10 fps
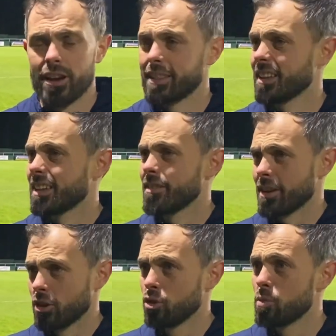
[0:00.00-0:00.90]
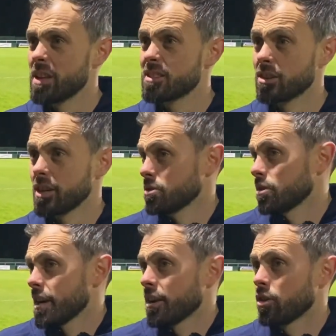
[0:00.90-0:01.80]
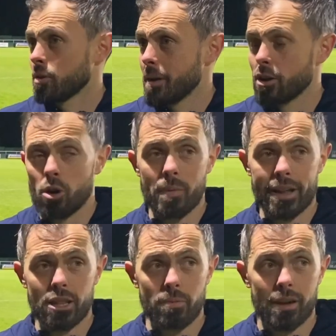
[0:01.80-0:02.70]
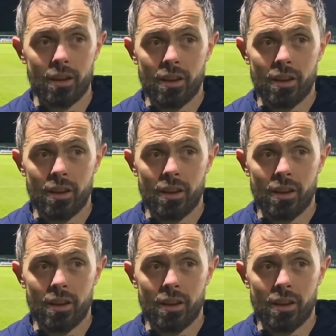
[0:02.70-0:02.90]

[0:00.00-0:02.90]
I think they've had a good win tonight, so they're going to be coming into it